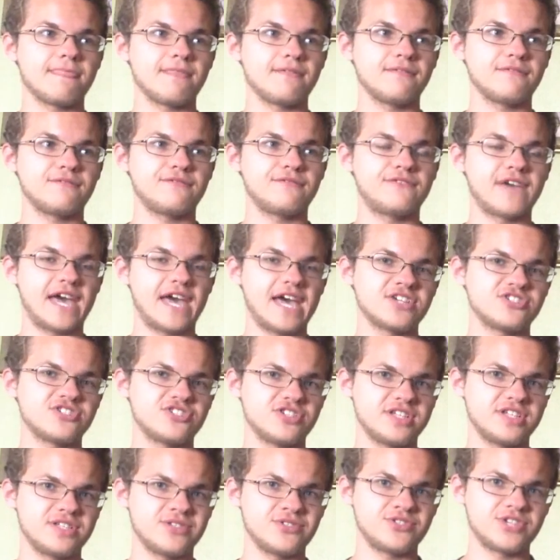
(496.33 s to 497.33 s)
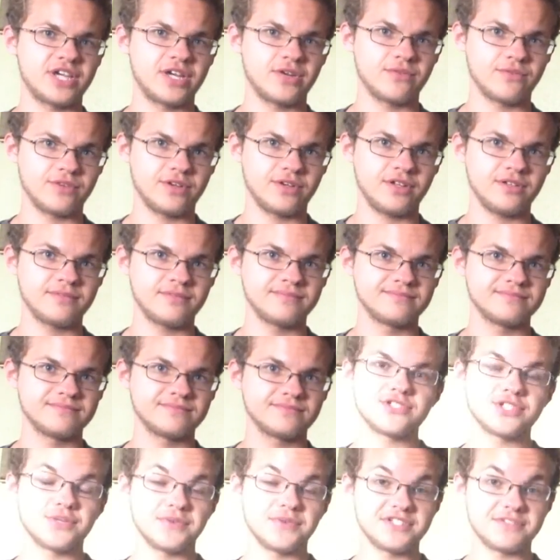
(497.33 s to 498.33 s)
fashion in general.
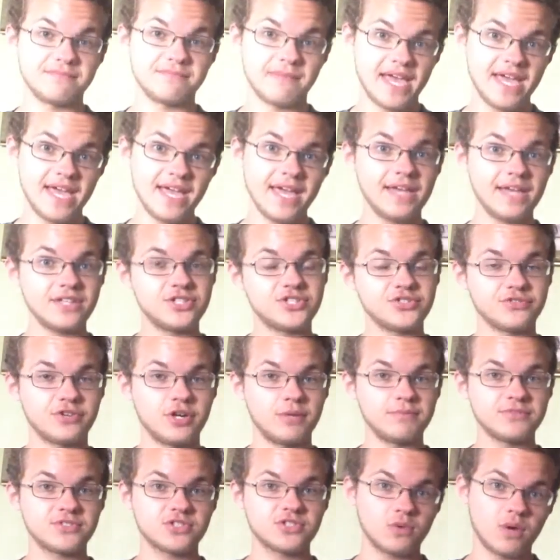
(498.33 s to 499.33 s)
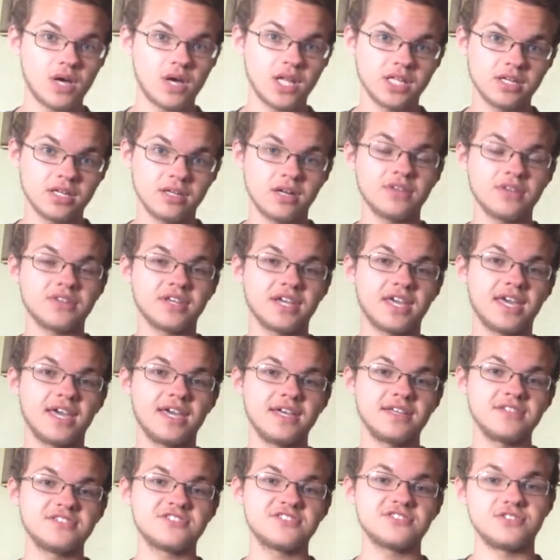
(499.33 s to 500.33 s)
So Esme and Jerome Squalor are the
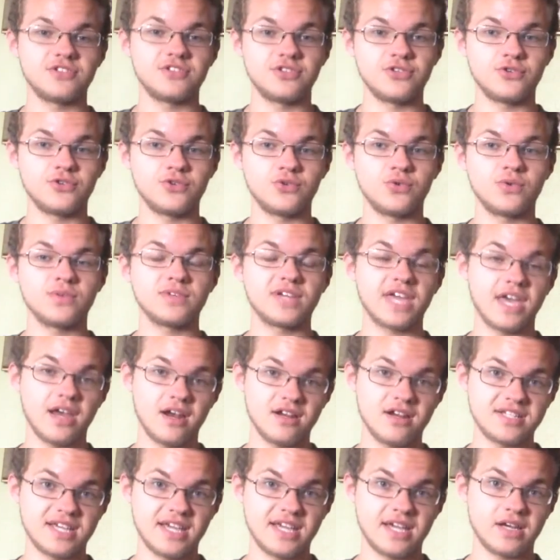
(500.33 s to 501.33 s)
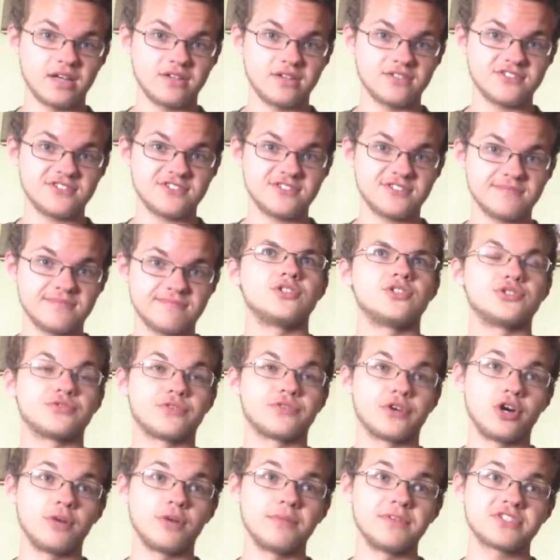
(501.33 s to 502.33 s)
kids' new caretakers.
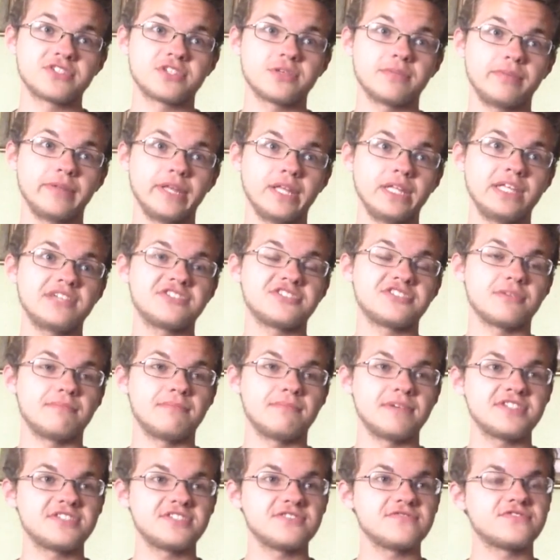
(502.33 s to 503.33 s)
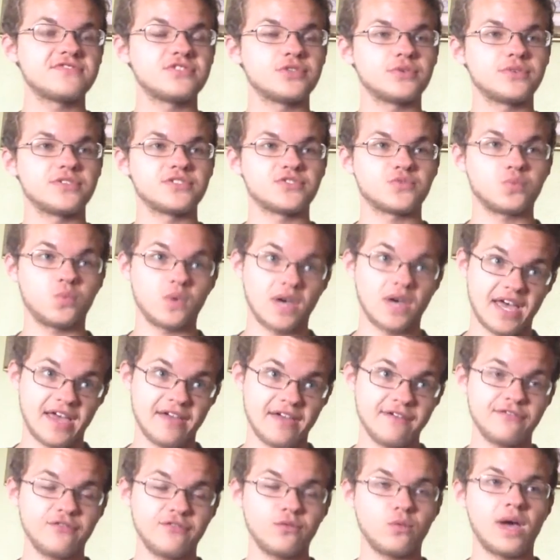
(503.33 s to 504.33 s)
Jerome is completely submissive to his
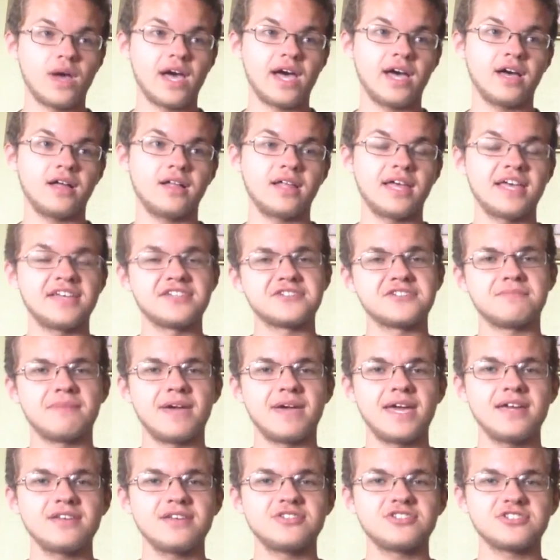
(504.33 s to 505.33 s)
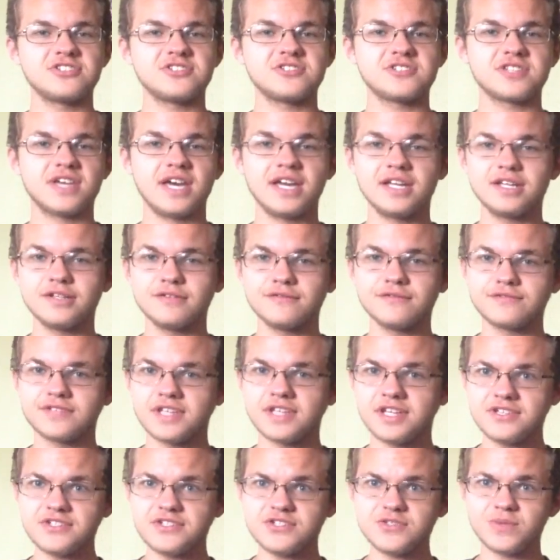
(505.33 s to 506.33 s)
wife, while Esme just kind of
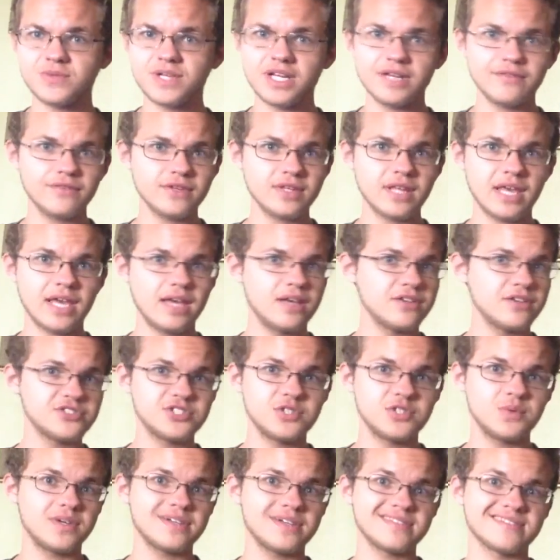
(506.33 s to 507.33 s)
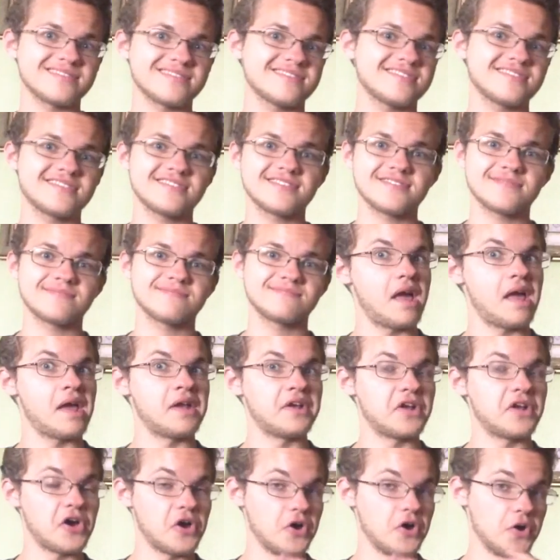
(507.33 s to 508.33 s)
does whatever the hell she wants.
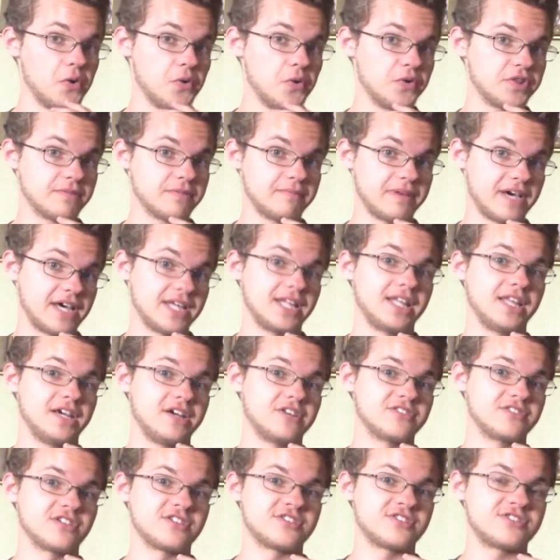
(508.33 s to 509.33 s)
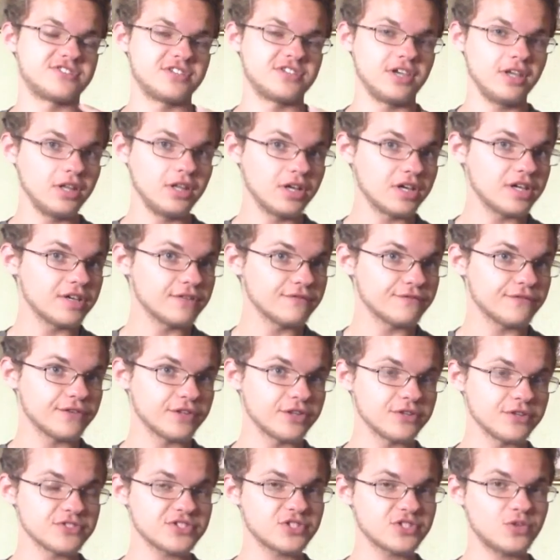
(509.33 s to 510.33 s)
And oh, the Baudelaires are still looking for
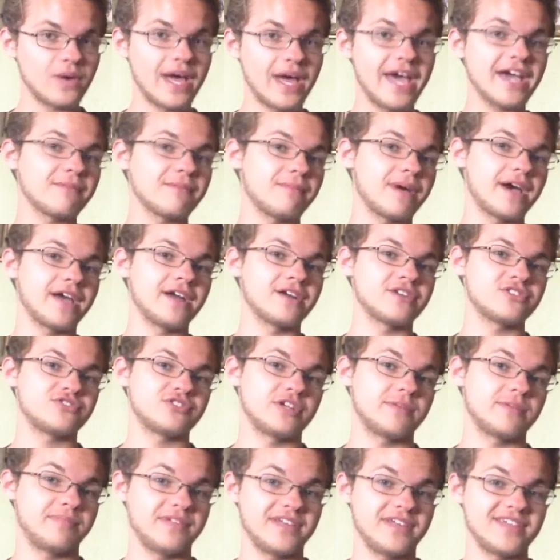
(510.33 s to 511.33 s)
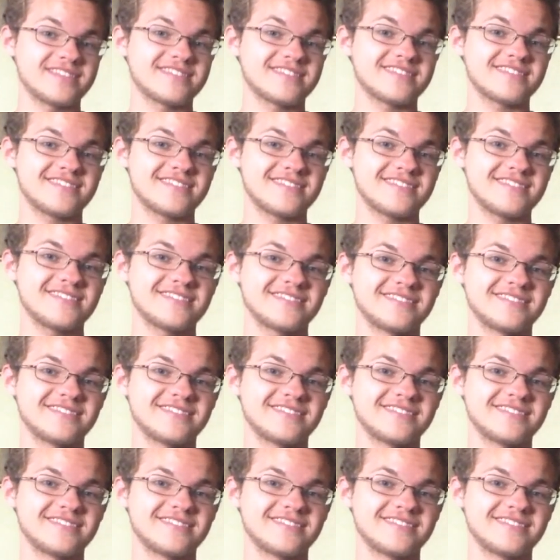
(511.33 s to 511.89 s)
those Quagmire triplets.